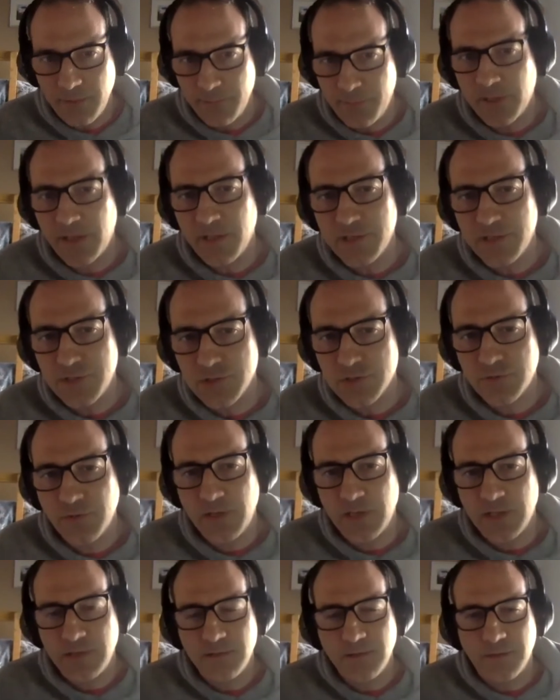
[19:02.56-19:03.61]
implications
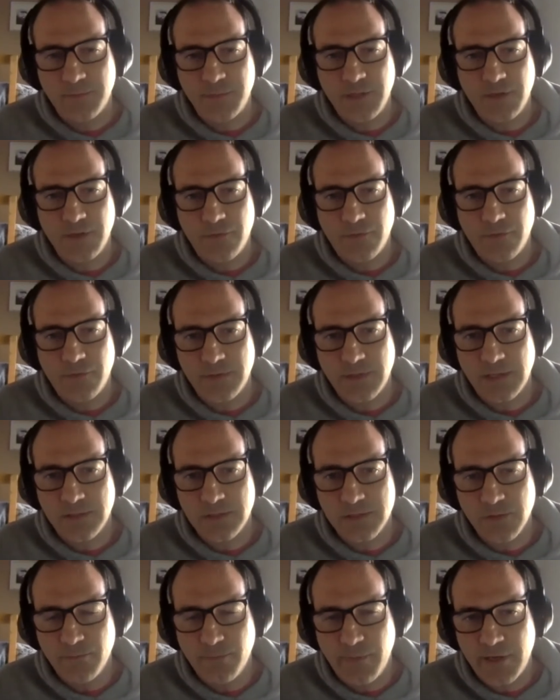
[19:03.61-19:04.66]
really, I mean, other than
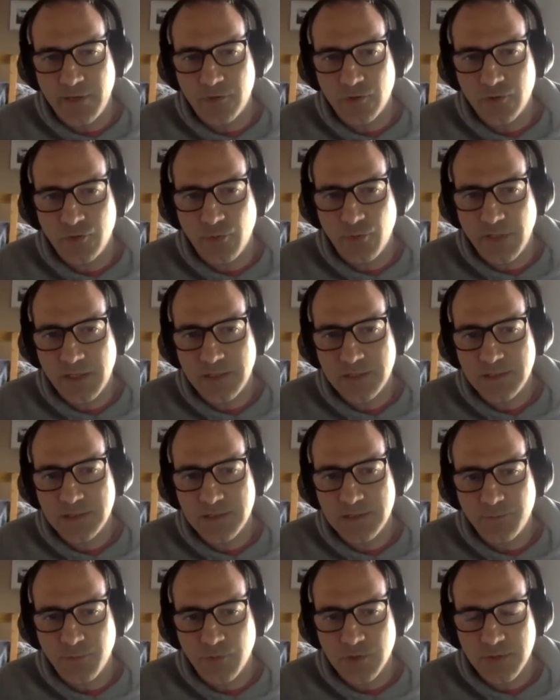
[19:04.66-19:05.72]
some minor tweaks
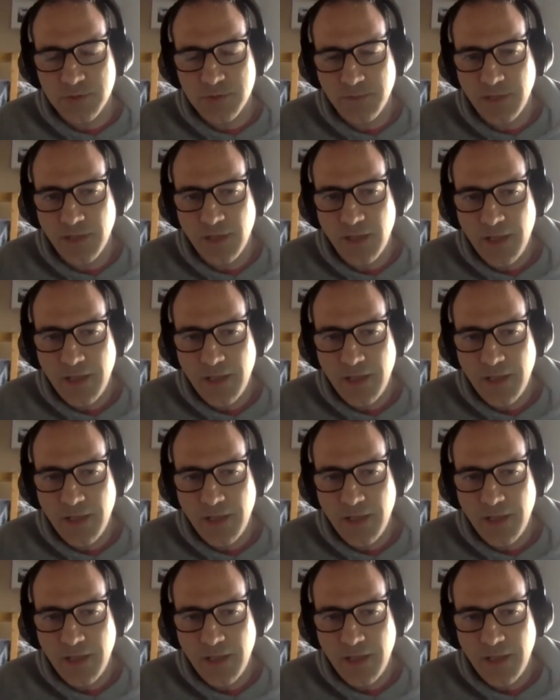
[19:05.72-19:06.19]
possibly